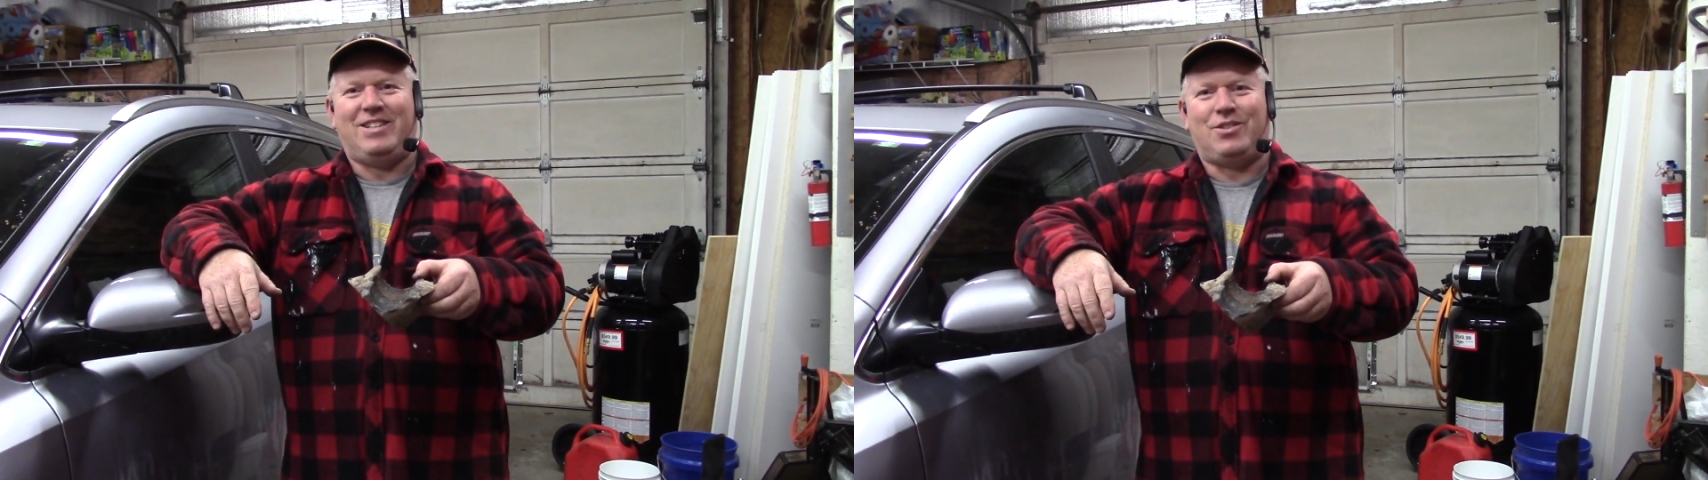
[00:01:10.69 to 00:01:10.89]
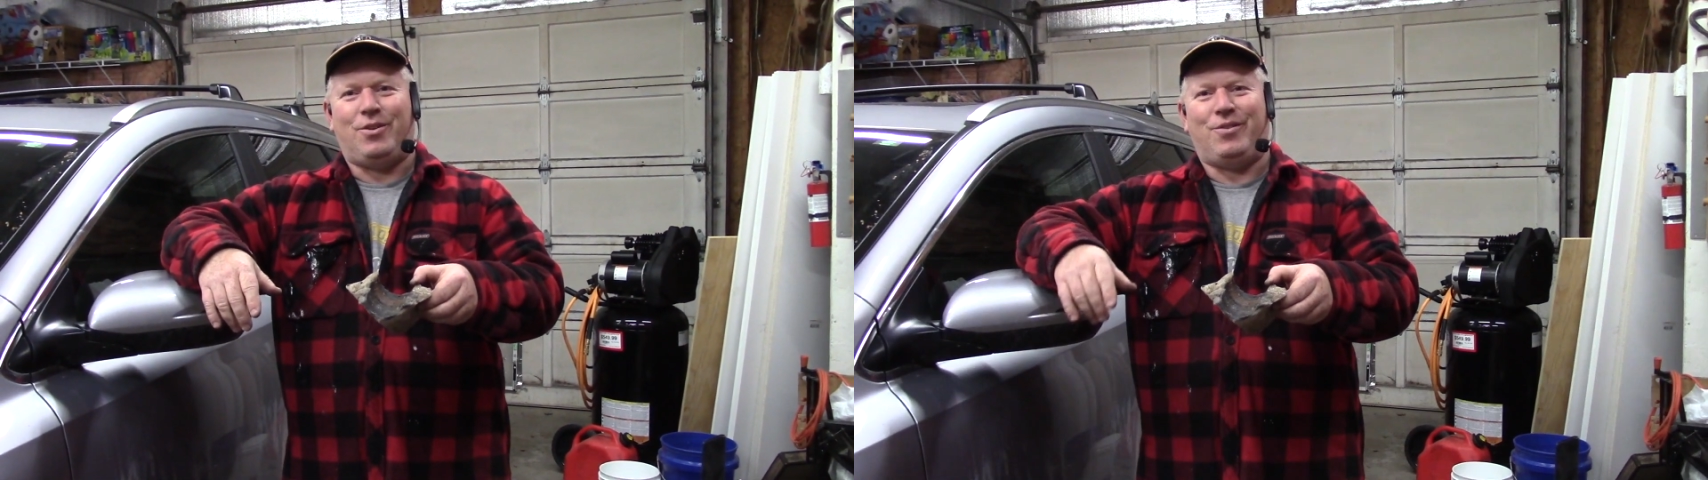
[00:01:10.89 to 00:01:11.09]

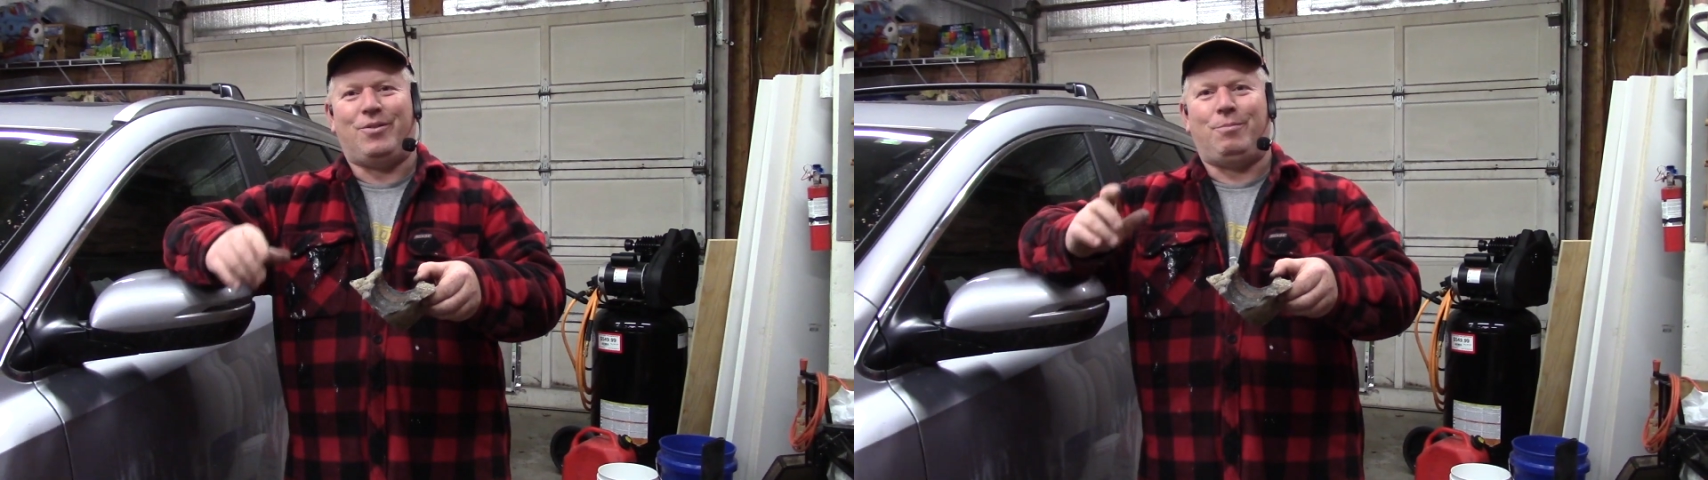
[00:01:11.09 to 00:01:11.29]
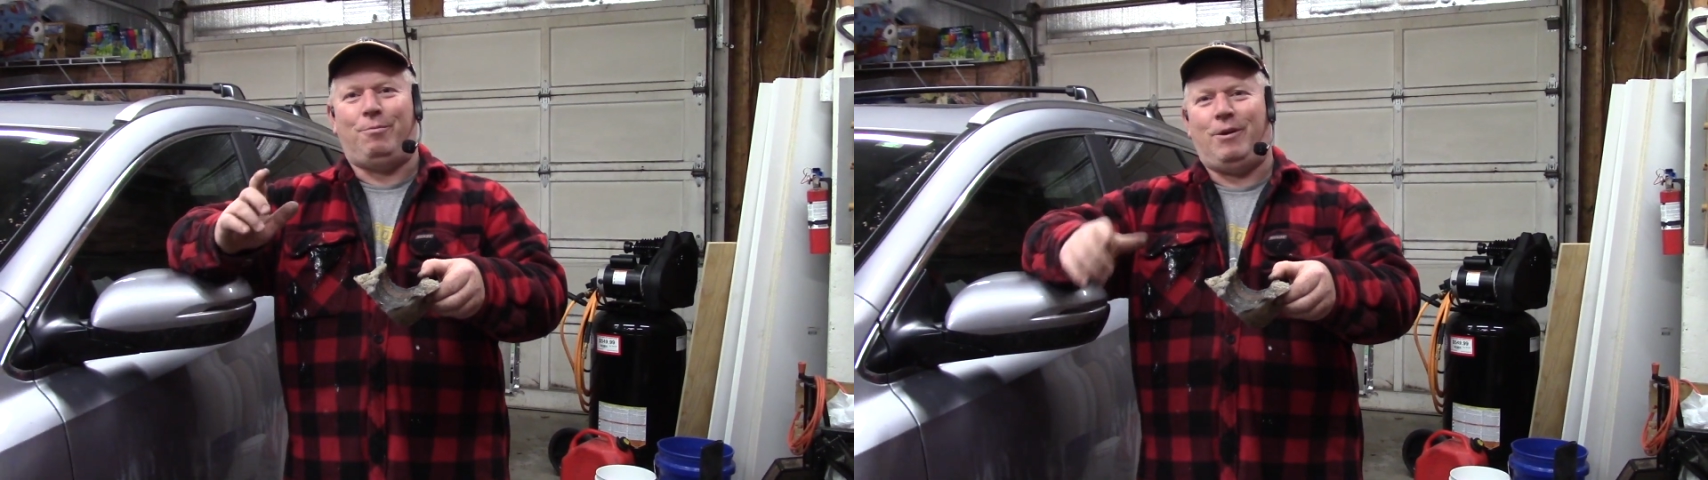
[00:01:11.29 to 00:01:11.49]
So
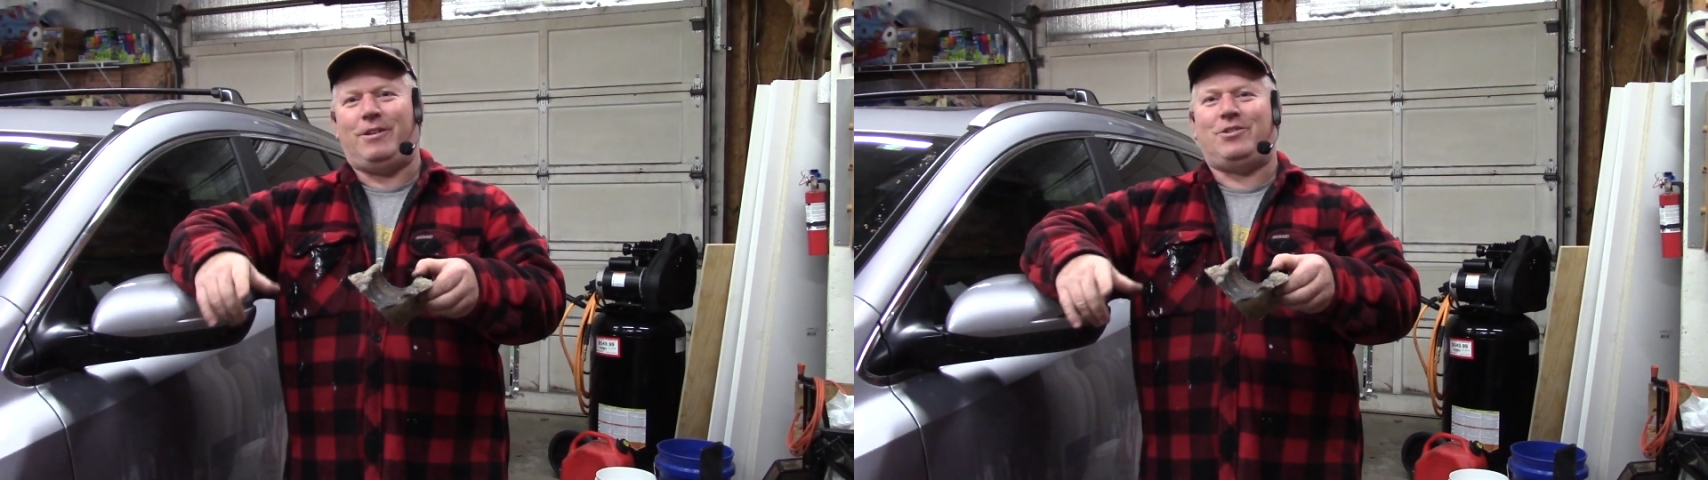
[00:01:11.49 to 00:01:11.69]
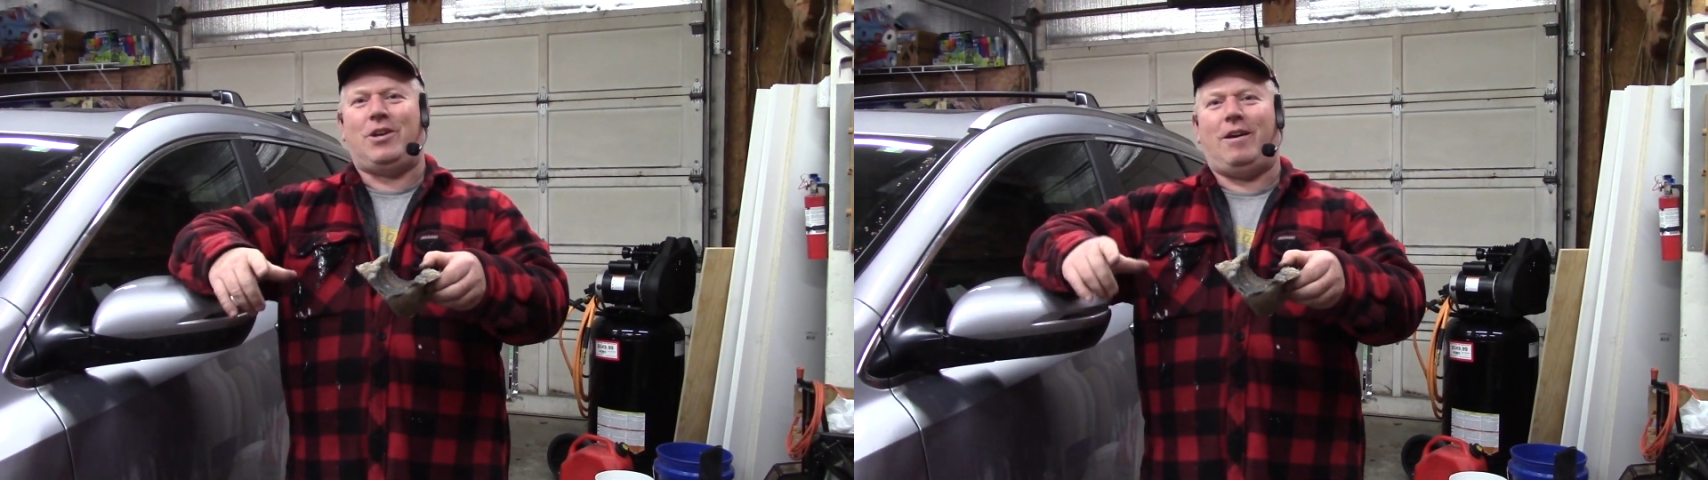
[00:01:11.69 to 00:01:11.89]
the
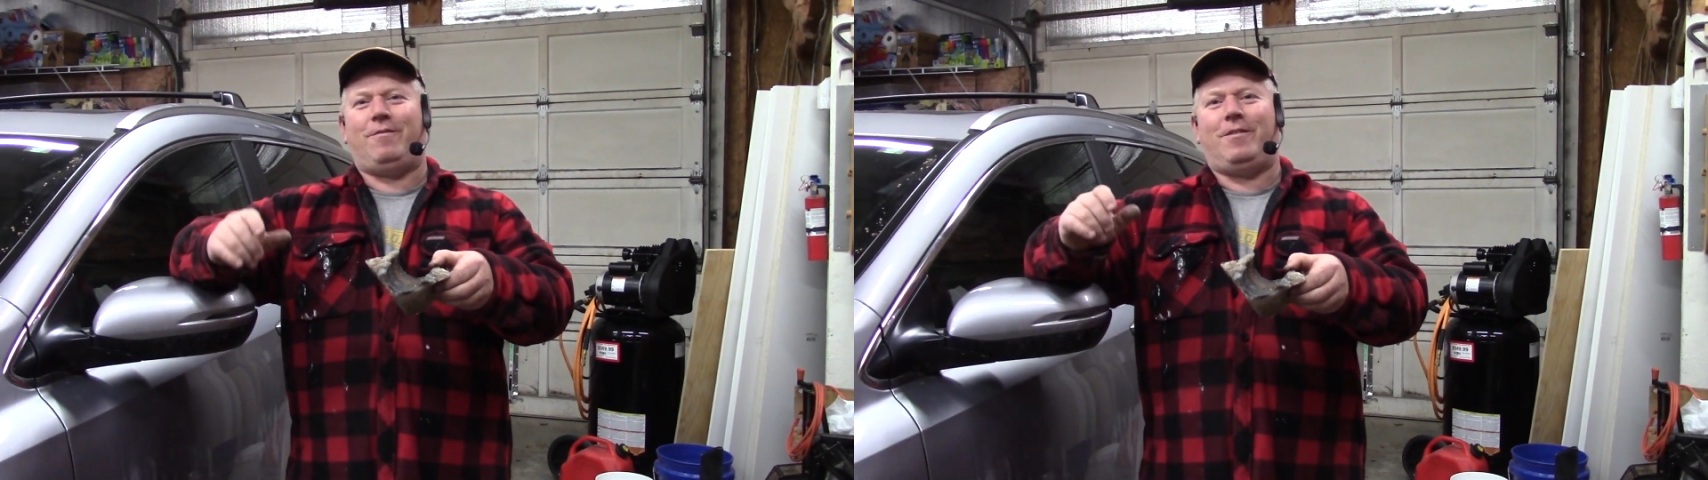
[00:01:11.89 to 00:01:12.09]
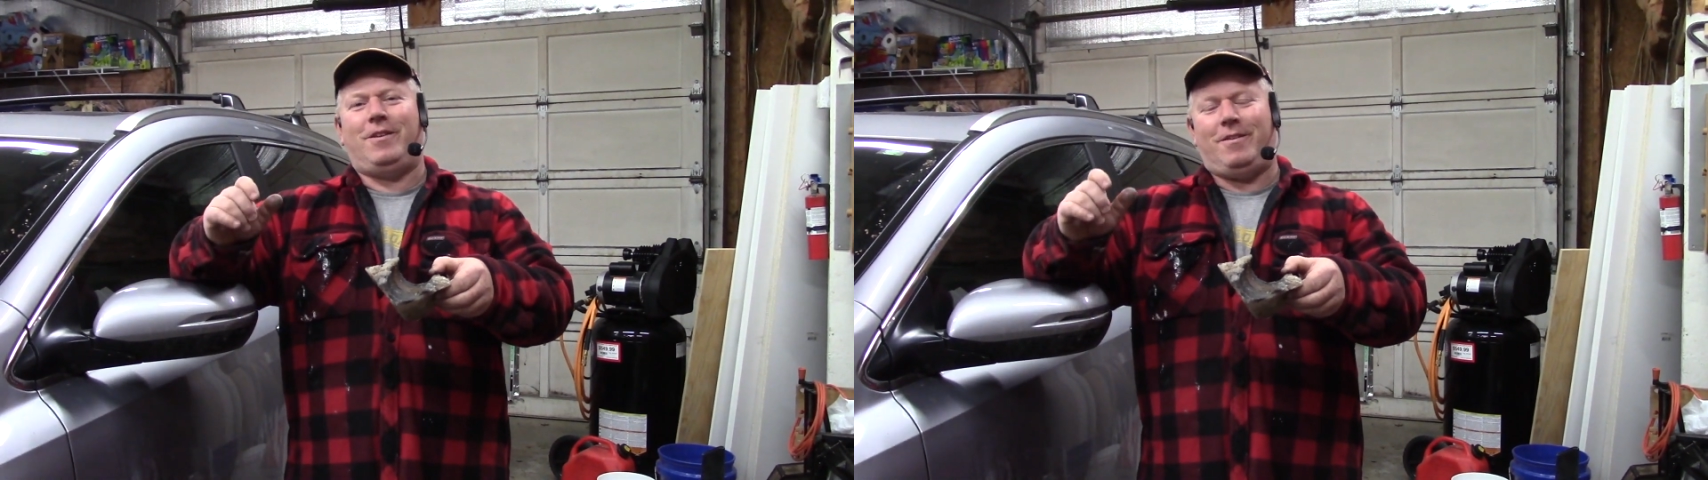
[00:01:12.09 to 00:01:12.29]
propeller
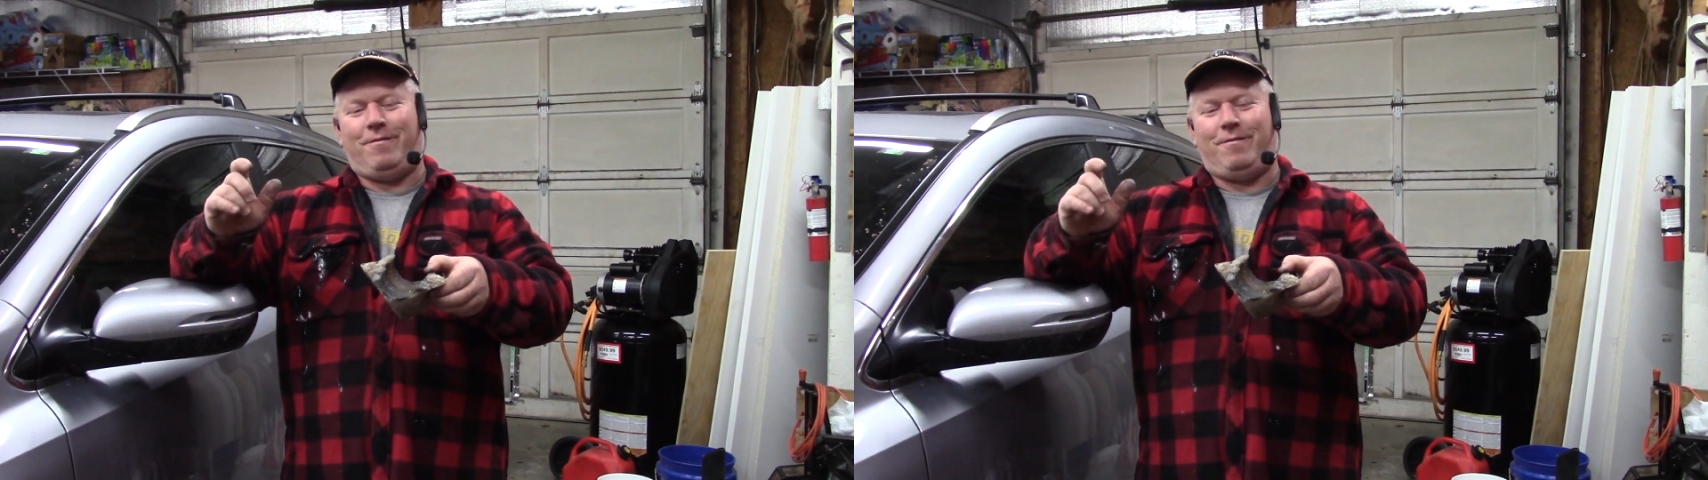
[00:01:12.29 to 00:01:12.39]
shaft